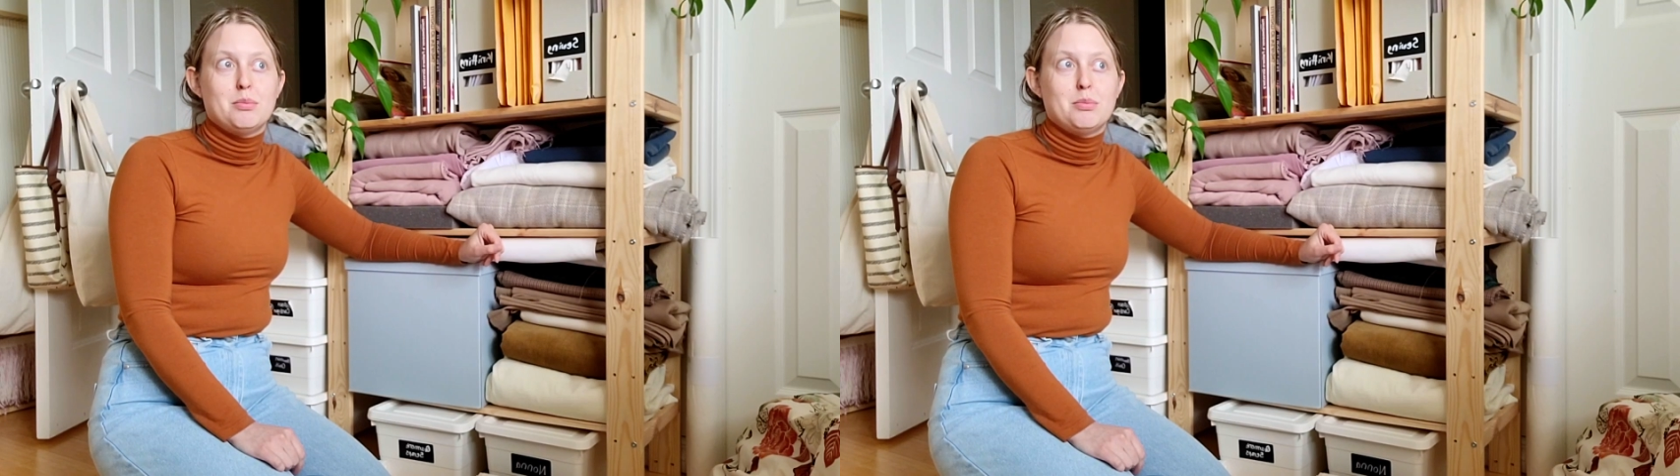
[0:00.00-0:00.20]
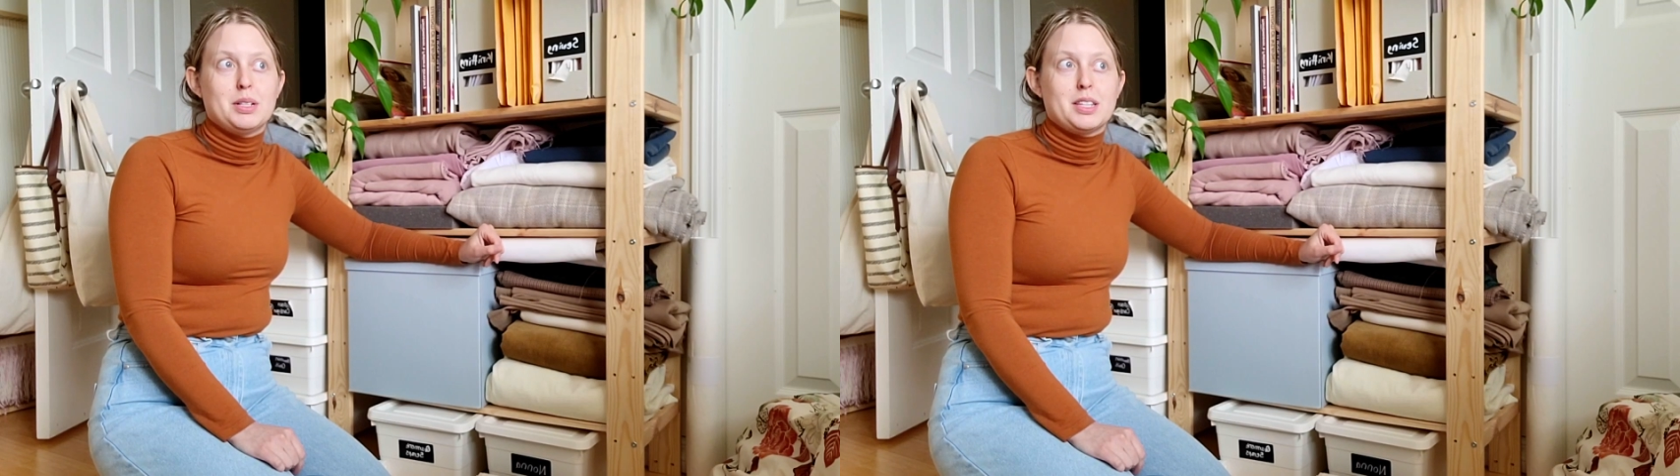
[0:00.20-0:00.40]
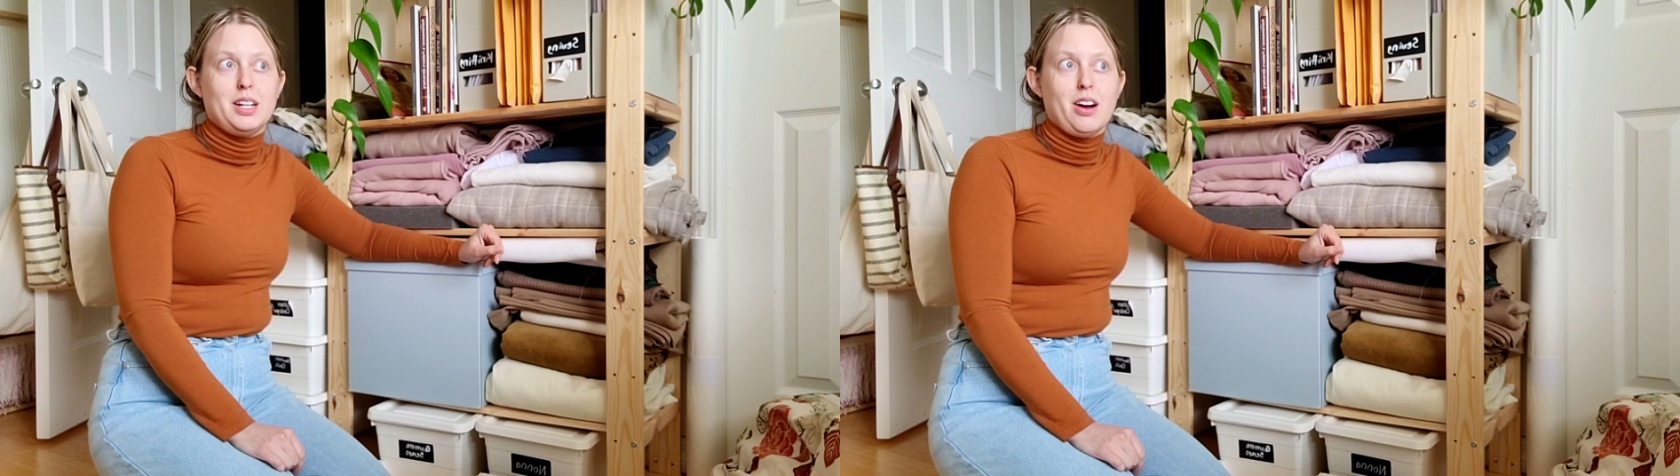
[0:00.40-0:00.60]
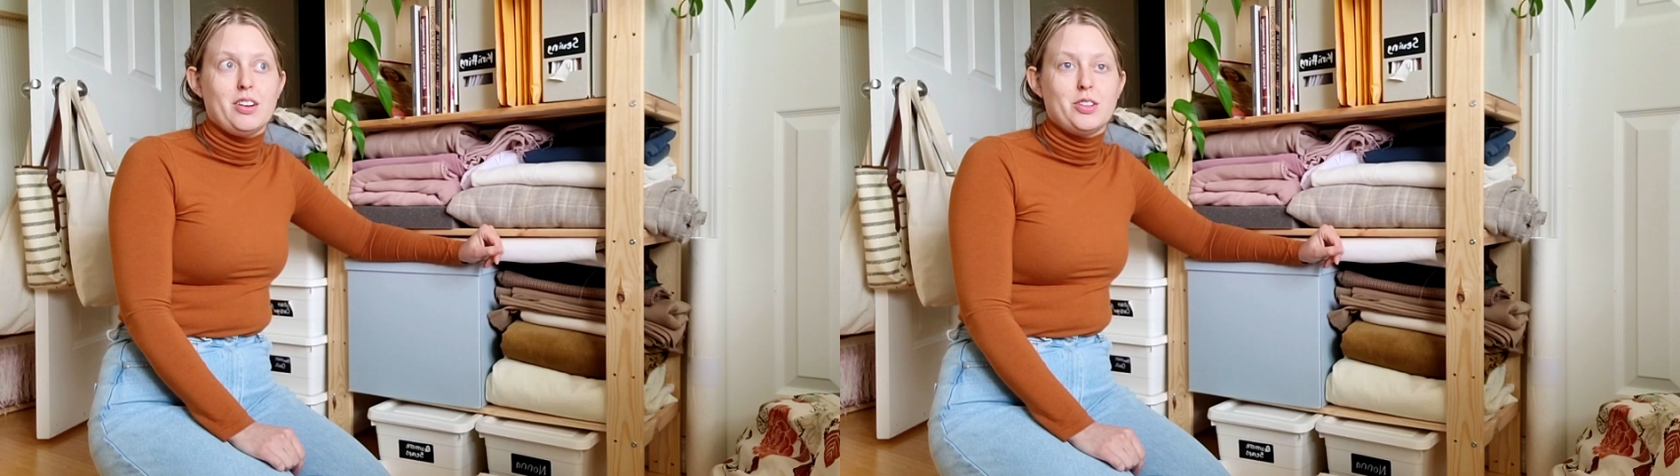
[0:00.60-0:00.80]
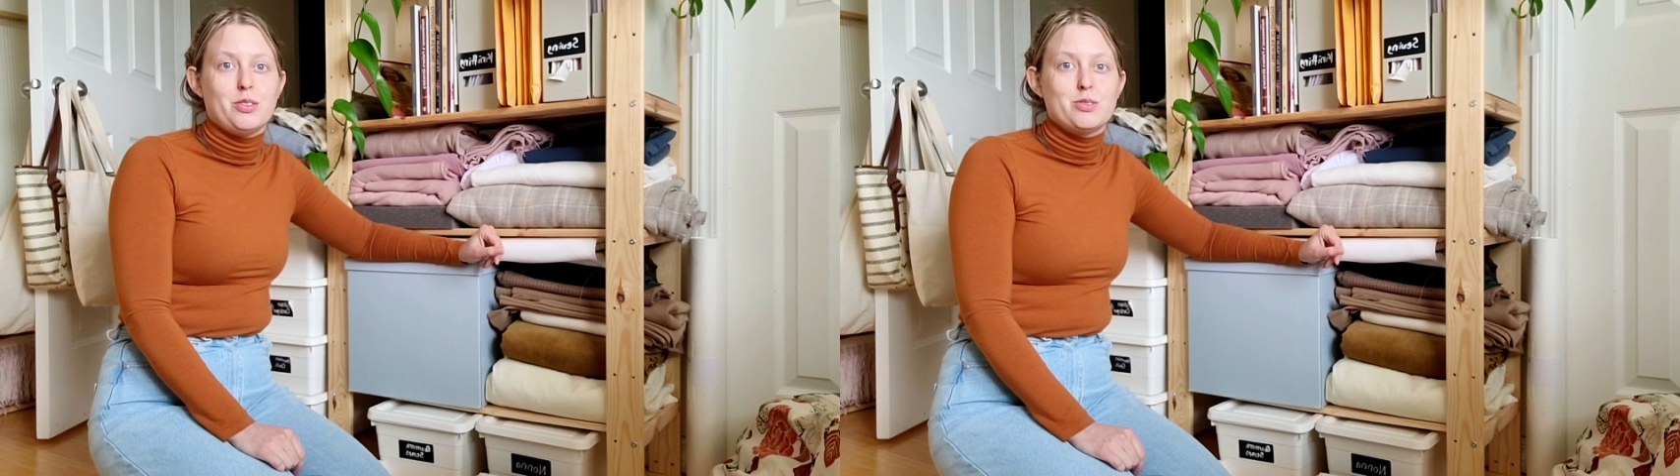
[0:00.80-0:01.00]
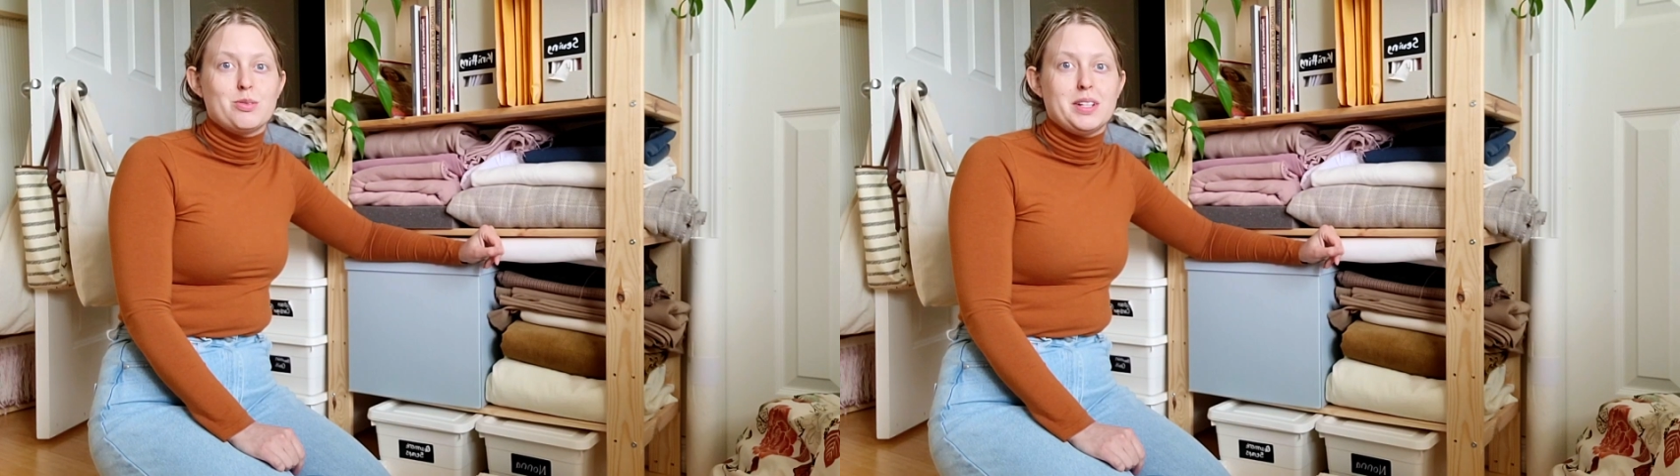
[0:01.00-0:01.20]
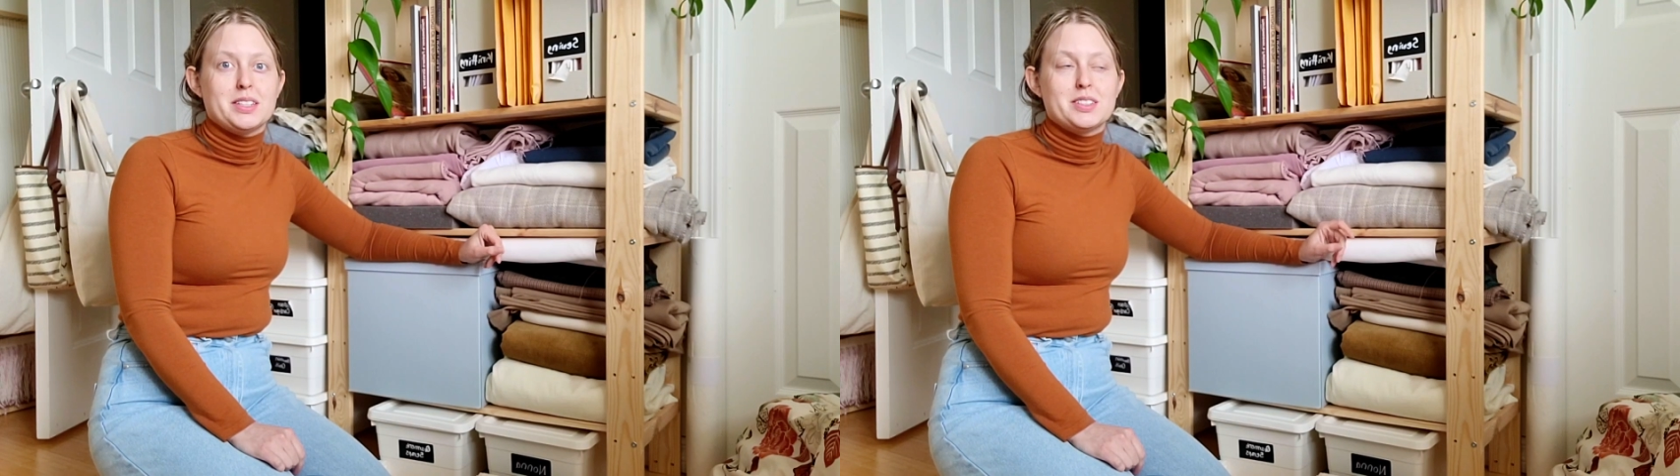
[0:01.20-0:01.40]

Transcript: put the yarn cones away that are